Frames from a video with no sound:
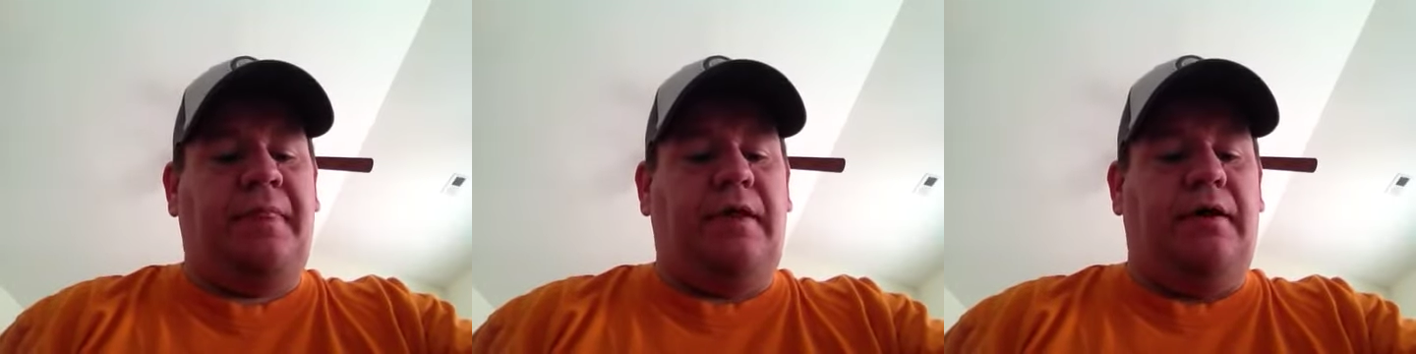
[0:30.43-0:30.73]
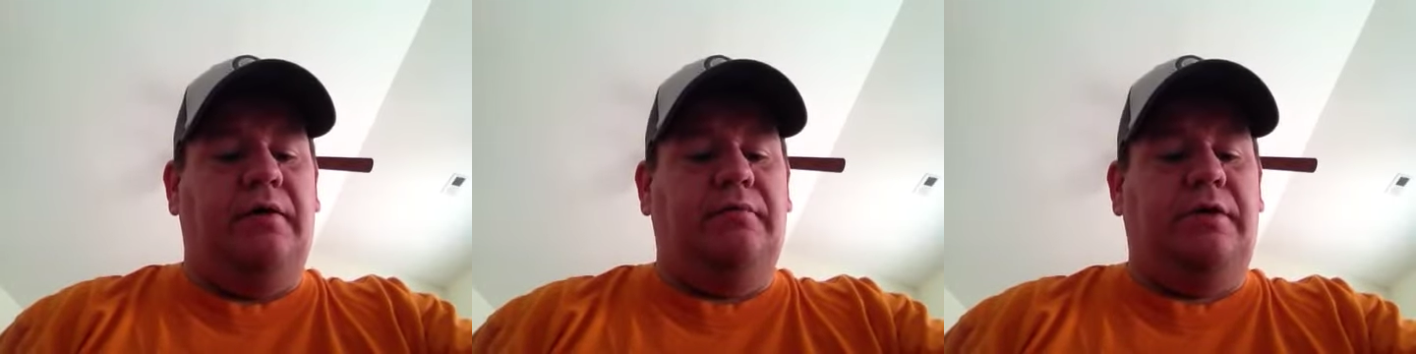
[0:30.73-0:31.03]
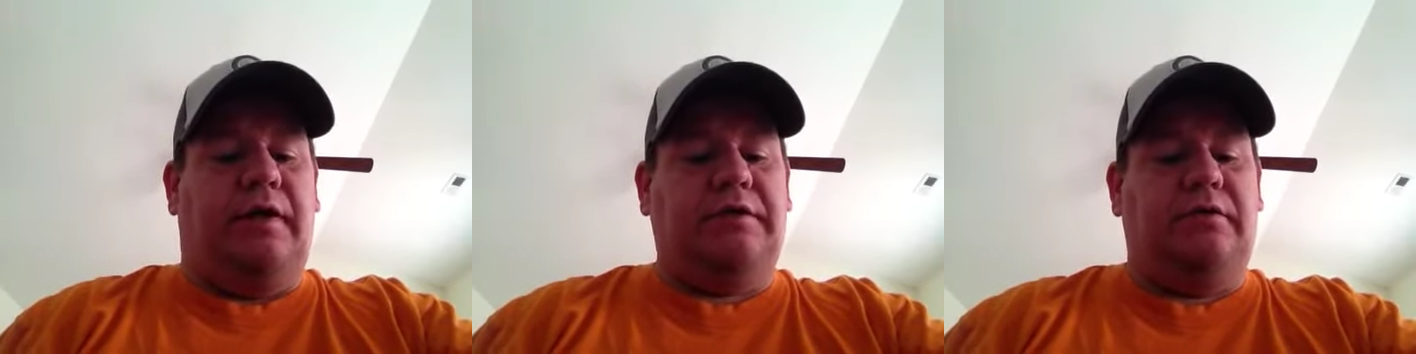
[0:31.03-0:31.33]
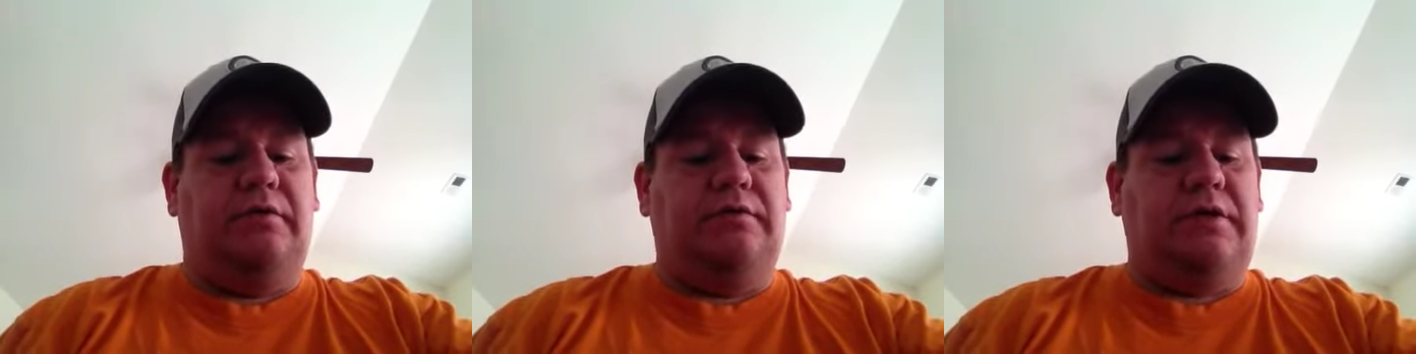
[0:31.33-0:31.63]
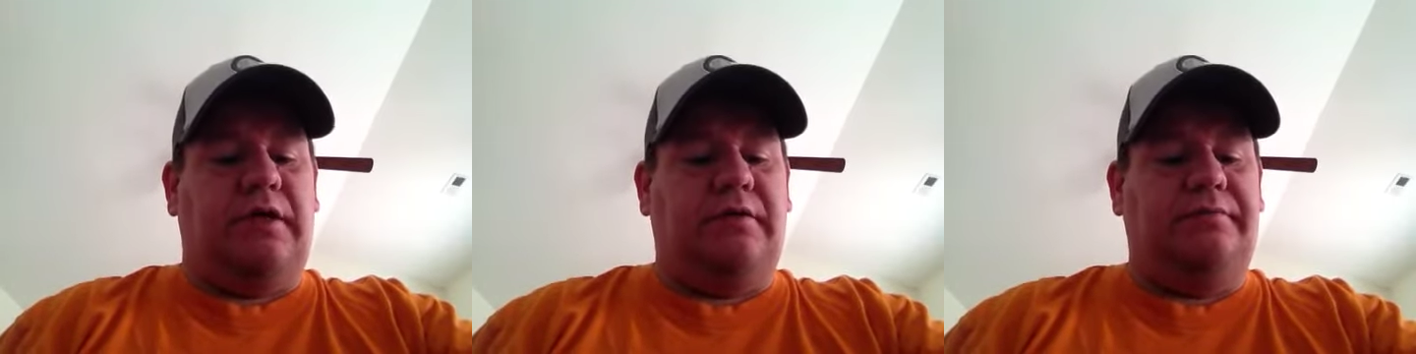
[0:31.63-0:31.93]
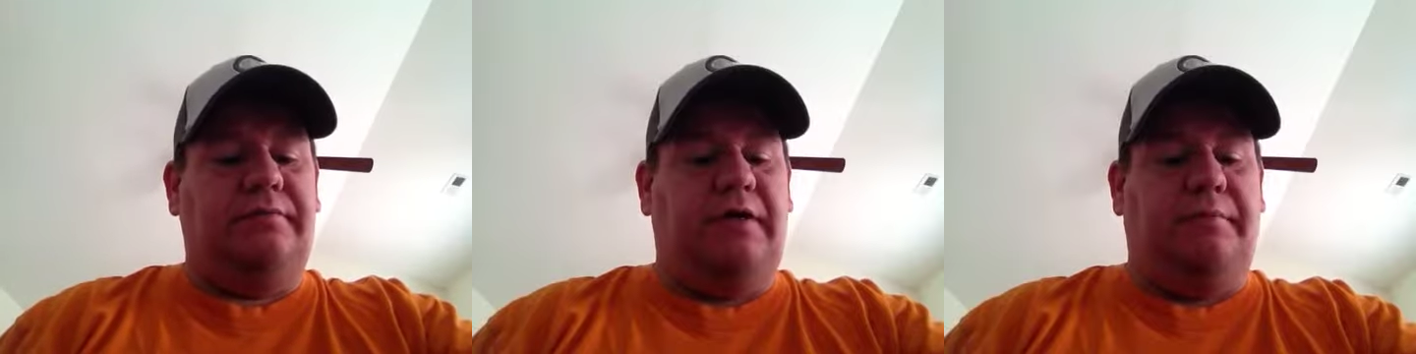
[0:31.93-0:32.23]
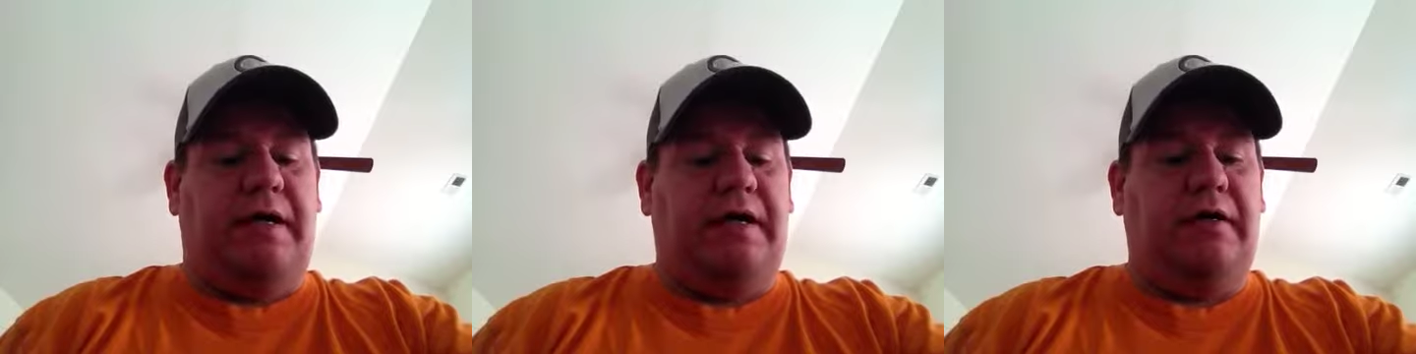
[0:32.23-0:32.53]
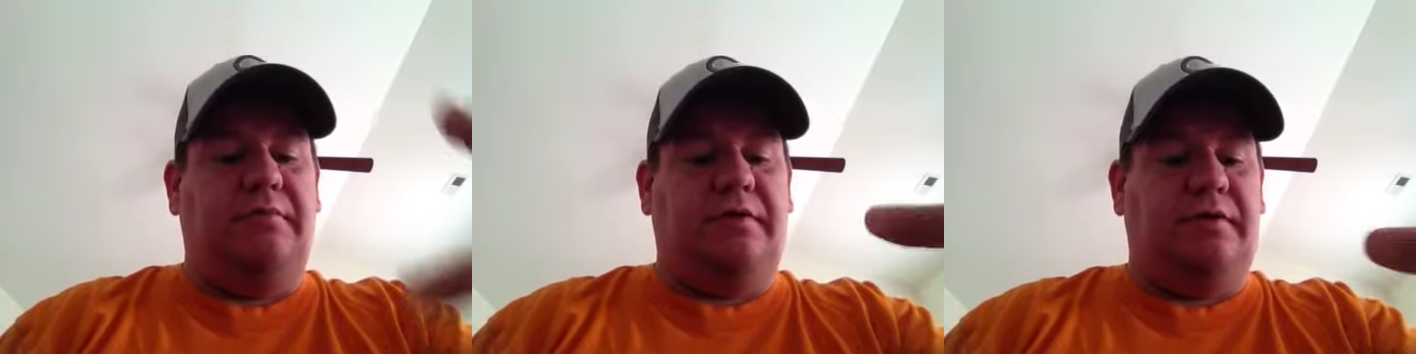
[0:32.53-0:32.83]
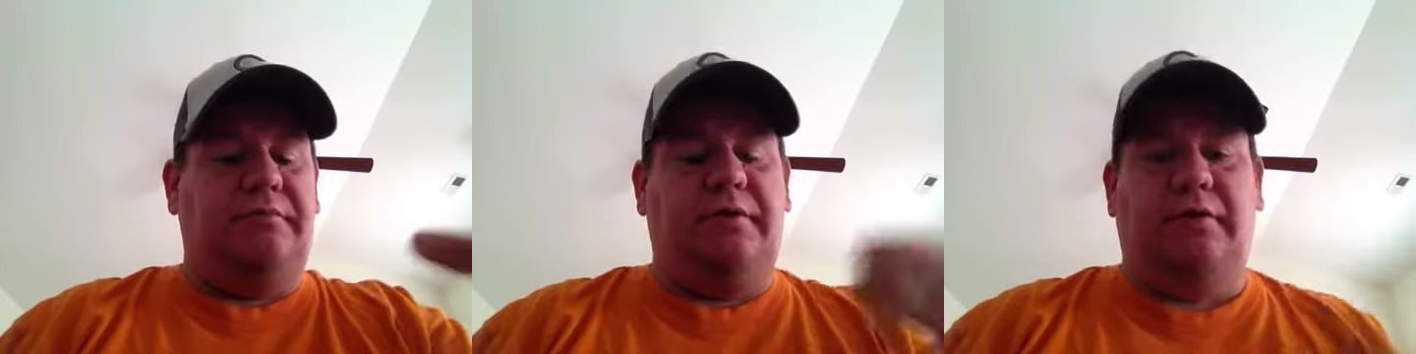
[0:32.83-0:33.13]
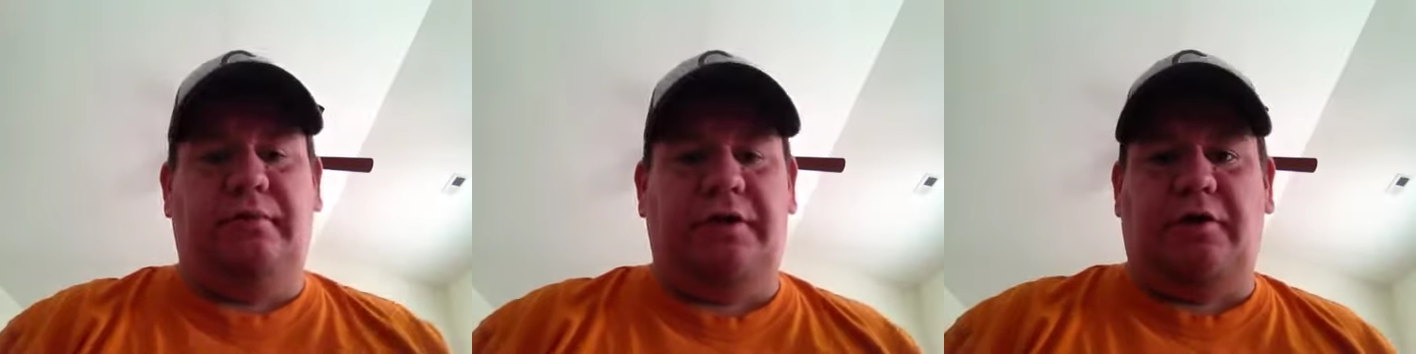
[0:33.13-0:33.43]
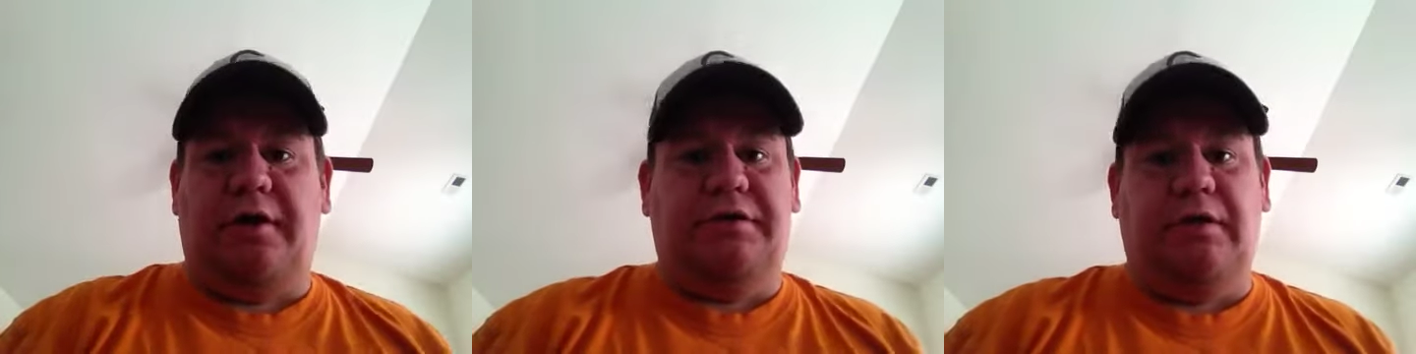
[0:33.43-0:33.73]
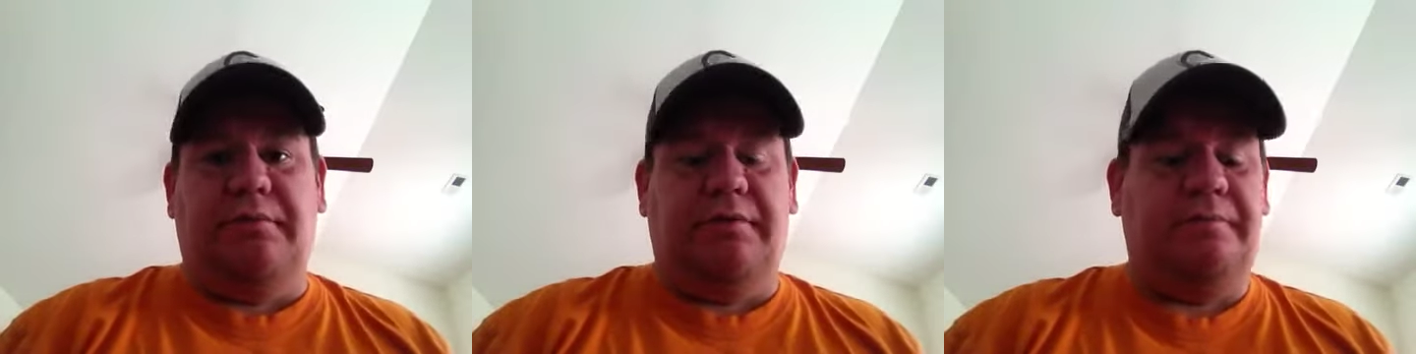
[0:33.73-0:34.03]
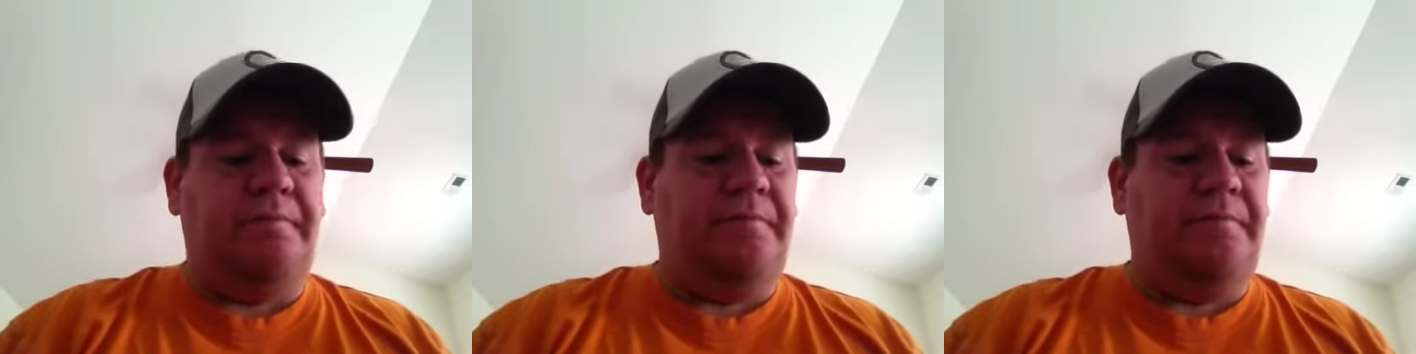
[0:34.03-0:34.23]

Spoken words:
I was going to try to, buy them or, make trade something.